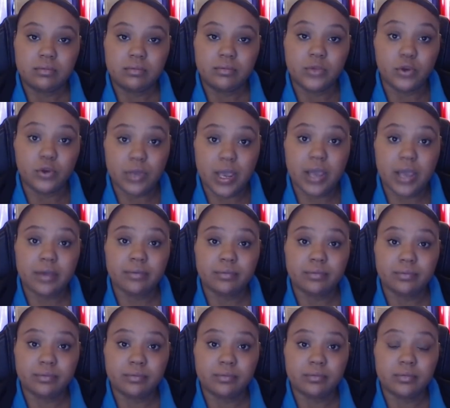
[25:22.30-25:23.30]
Okay?
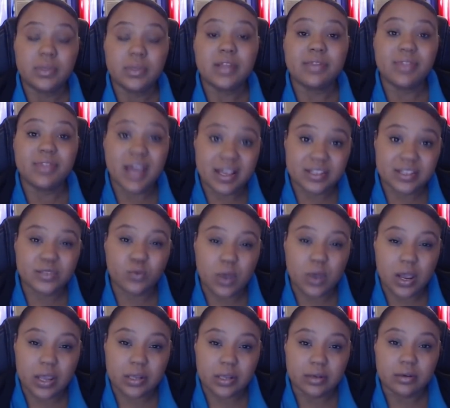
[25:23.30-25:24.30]
That's
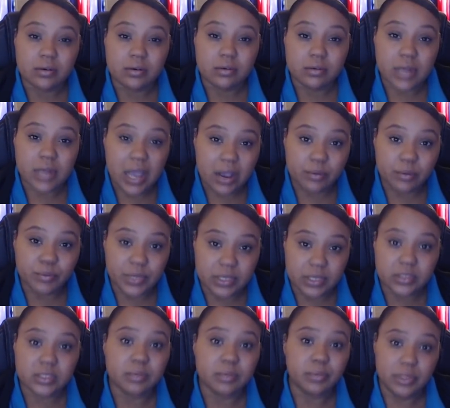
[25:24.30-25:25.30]
why. Now I'm
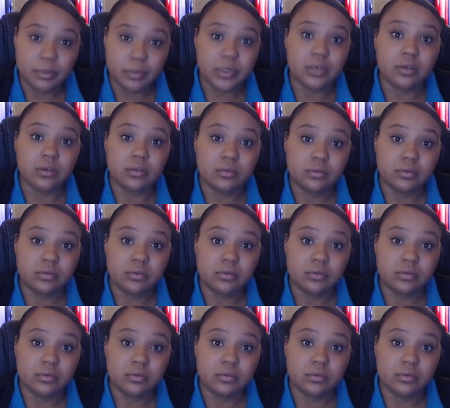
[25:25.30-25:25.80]
being subliminal.